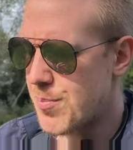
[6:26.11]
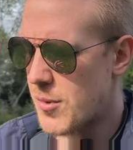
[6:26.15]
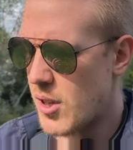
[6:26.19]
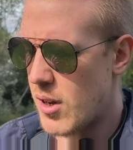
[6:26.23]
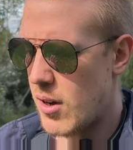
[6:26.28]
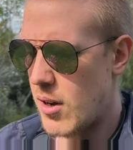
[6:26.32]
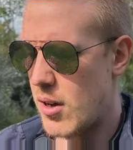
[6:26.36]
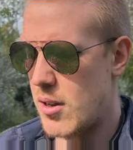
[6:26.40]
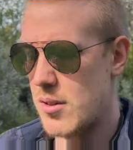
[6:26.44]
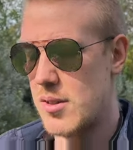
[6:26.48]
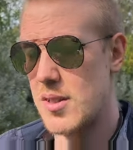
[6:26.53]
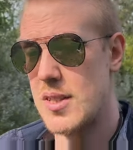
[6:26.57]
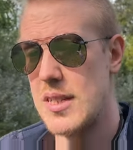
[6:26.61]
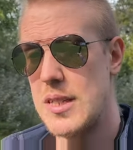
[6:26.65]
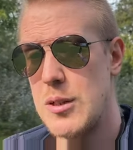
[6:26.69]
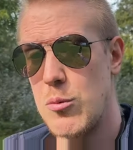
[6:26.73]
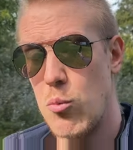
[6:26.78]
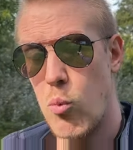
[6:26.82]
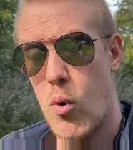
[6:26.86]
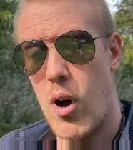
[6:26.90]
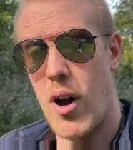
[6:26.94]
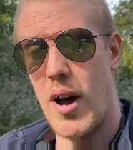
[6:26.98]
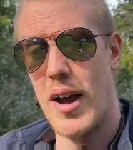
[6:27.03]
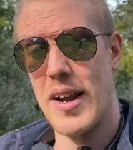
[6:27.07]
on the
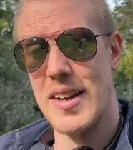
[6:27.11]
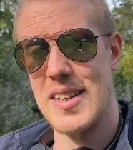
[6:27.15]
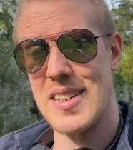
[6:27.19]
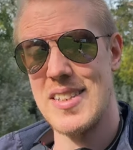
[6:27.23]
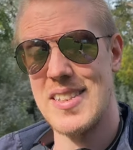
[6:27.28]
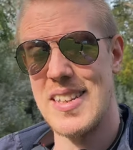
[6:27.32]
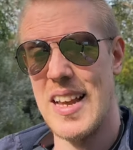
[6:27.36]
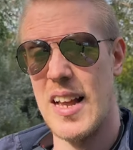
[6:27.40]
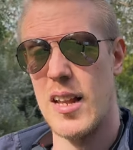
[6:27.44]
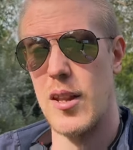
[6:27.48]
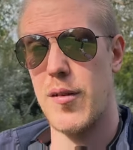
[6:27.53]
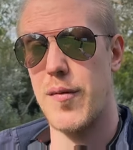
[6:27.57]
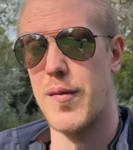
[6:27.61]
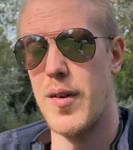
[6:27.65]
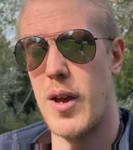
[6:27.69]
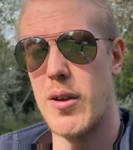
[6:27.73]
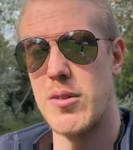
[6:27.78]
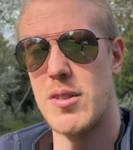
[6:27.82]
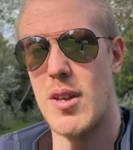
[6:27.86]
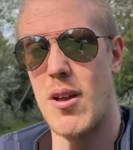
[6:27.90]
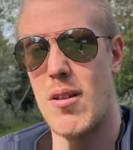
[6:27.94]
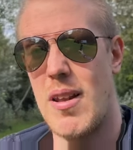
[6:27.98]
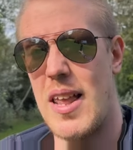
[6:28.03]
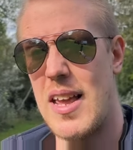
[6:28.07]
wide and
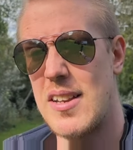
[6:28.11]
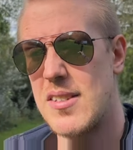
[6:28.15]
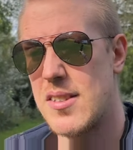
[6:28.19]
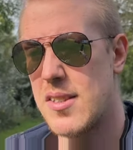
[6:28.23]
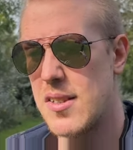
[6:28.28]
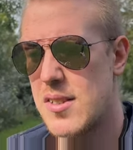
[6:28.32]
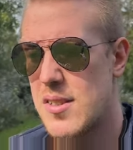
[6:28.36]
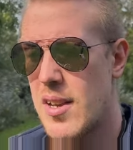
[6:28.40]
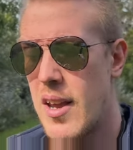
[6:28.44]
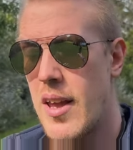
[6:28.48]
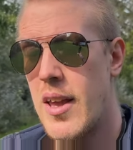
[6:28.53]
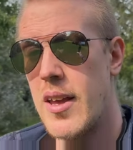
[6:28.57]
telephoto lenses,